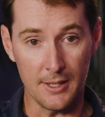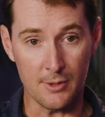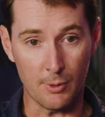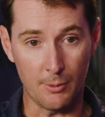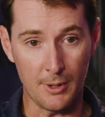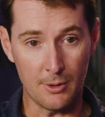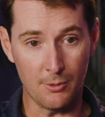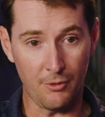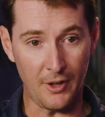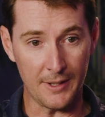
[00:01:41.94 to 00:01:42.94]
is where we need
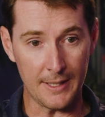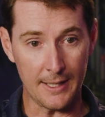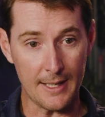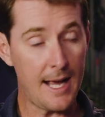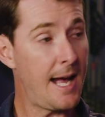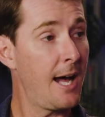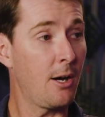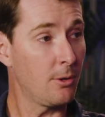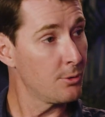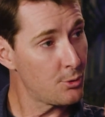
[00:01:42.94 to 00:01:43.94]
to find out
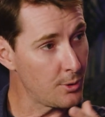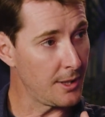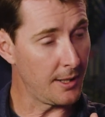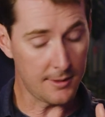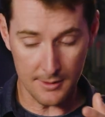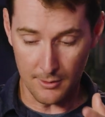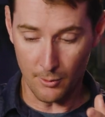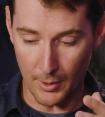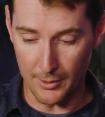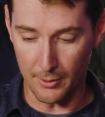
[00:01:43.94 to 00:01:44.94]
how to get the
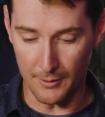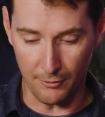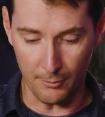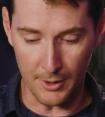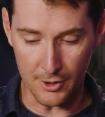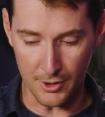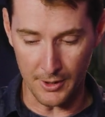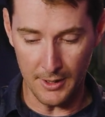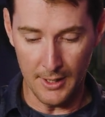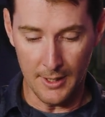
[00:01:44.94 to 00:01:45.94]
weather
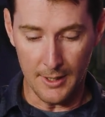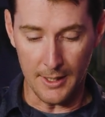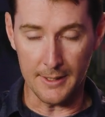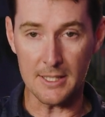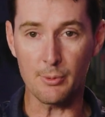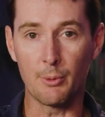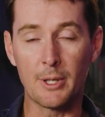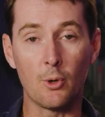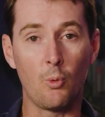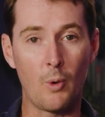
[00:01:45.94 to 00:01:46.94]
information. And that's what
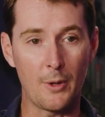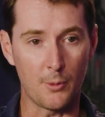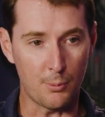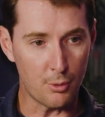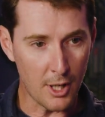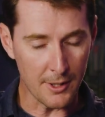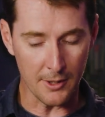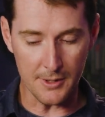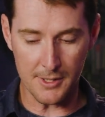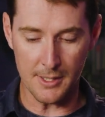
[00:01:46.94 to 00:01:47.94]
we call weather
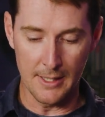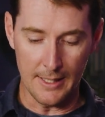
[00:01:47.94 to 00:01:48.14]
products.